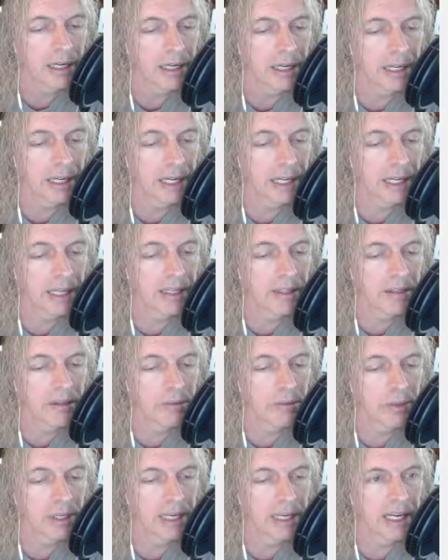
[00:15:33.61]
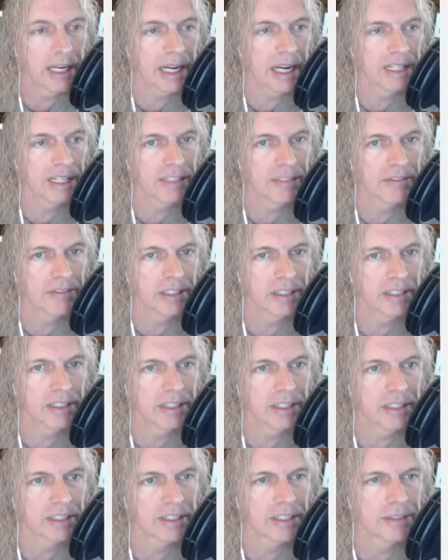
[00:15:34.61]
And we're going to activate
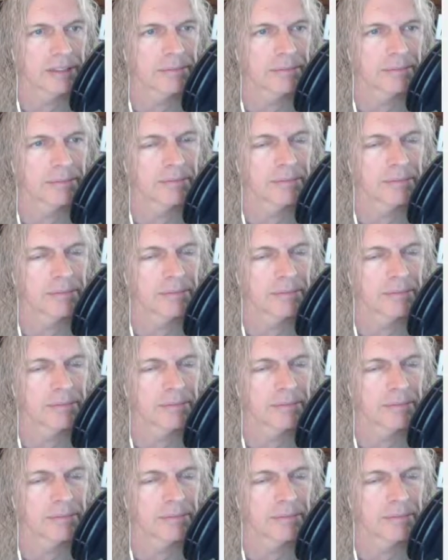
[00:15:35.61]
this.